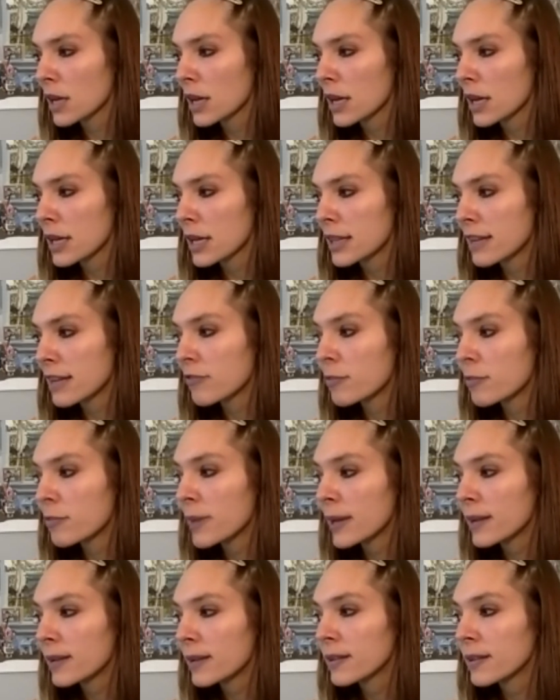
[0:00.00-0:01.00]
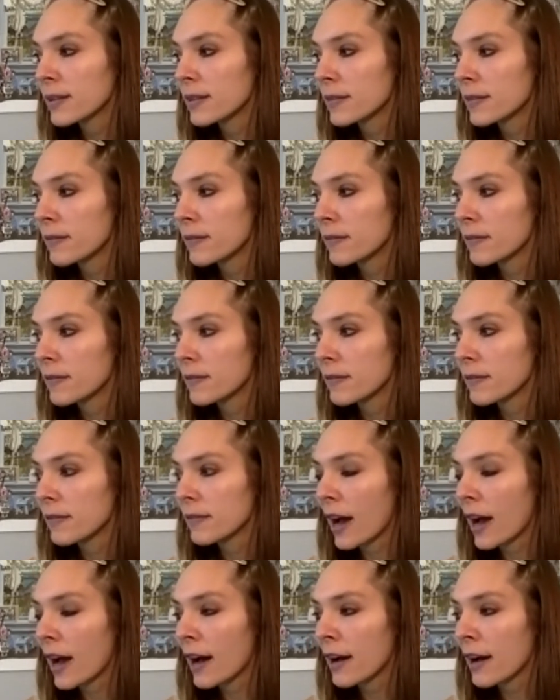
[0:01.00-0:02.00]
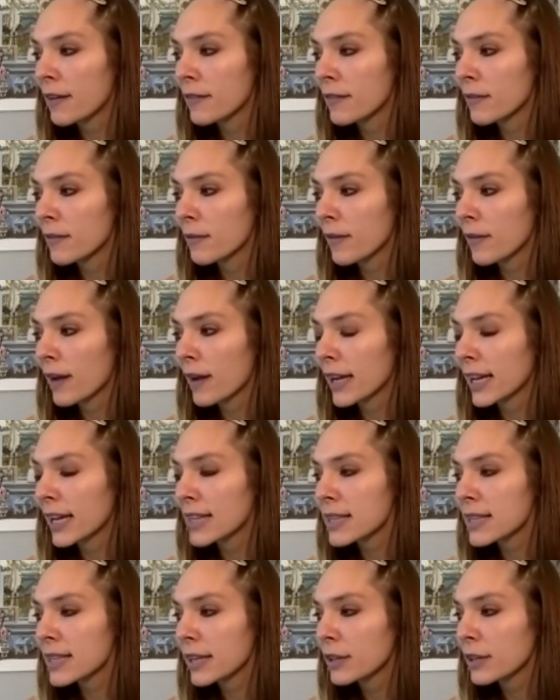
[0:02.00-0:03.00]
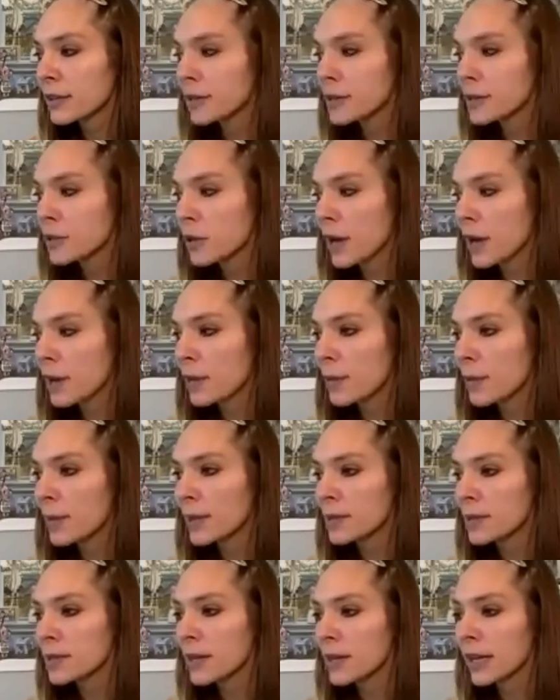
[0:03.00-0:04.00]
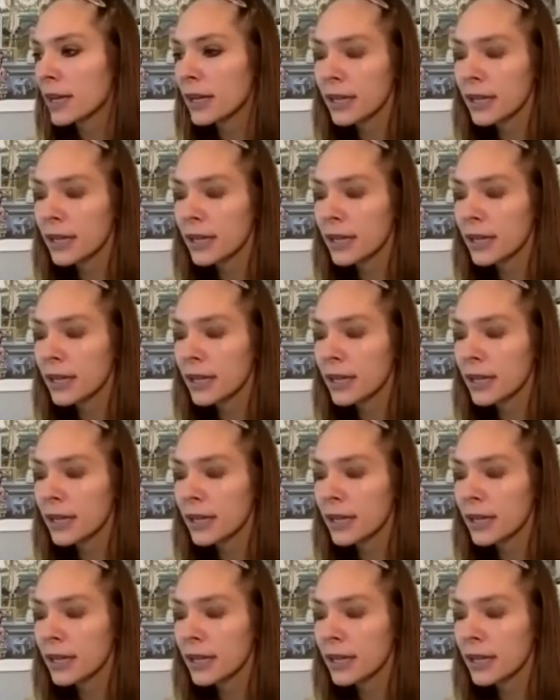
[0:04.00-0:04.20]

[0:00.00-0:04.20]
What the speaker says: they've been, I guess I could describe them as like